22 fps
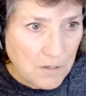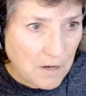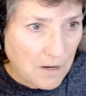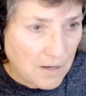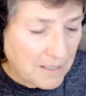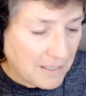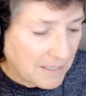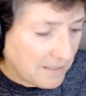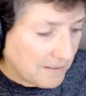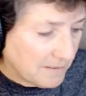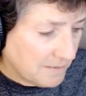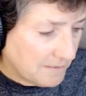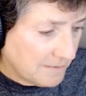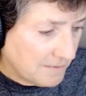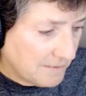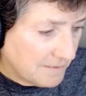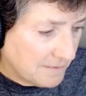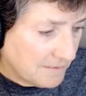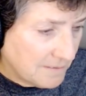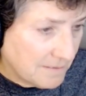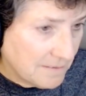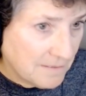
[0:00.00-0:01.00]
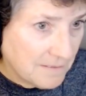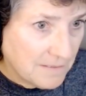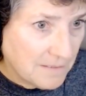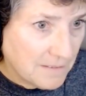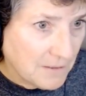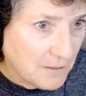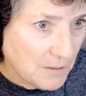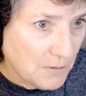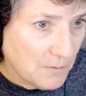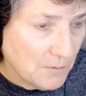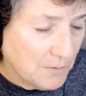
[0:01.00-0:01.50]
Who caught it?
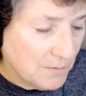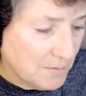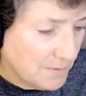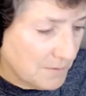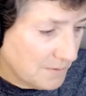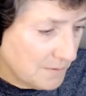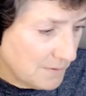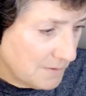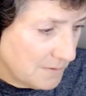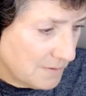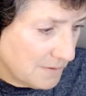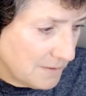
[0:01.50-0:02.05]
You?